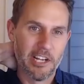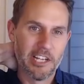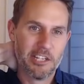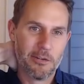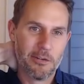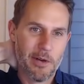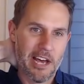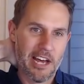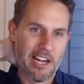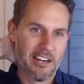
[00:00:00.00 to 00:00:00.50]
you
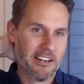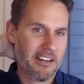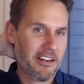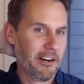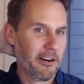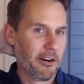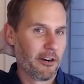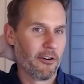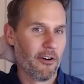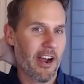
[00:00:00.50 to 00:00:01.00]
had in an
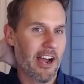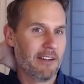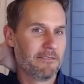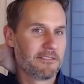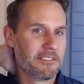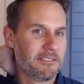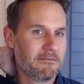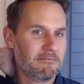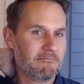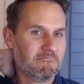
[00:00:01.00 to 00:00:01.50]

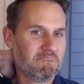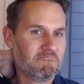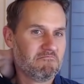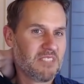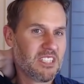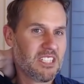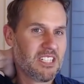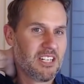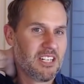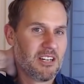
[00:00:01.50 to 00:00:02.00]
aircraft.
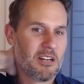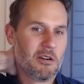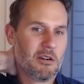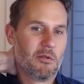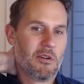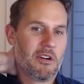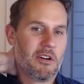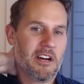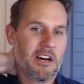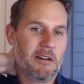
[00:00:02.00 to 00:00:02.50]

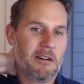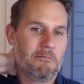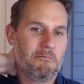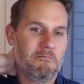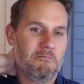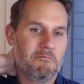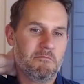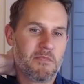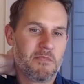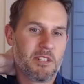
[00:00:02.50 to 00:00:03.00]
Um,
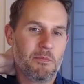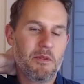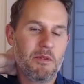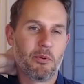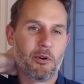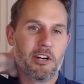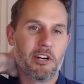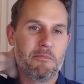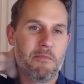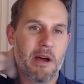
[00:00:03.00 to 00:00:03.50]
can be
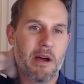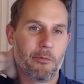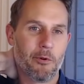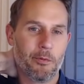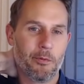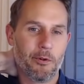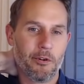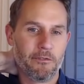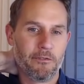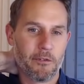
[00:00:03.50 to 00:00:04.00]
pretty
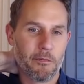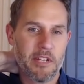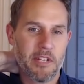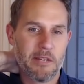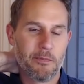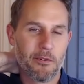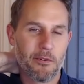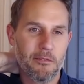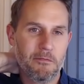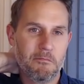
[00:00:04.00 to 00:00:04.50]
memorable for
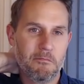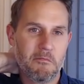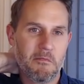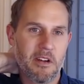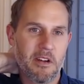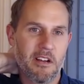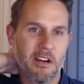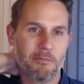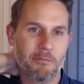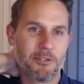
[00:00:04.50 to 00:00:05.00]
people.
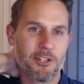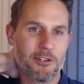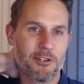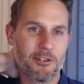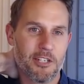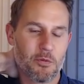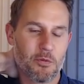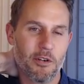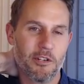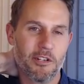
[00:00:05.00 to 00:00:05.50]
I'm
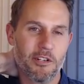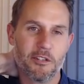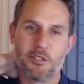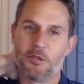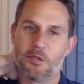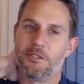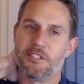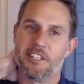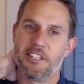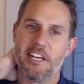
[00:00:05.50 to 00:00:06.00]
curious what yours
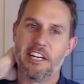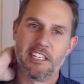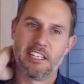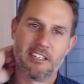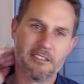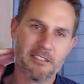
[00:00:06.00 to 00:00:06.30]
was like.